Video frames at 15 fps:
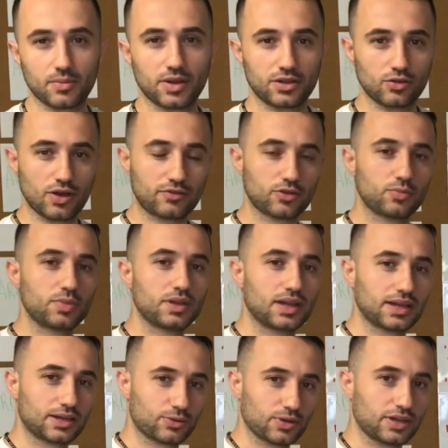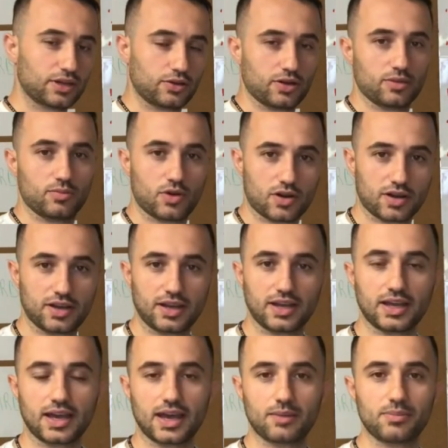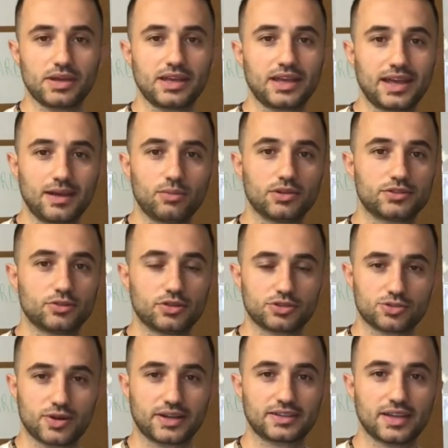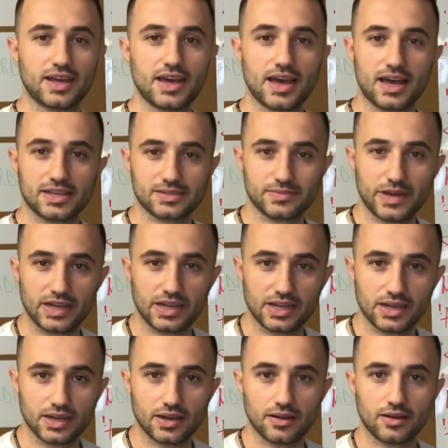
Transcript: but you have to be like really good at marketing and being able to attract as many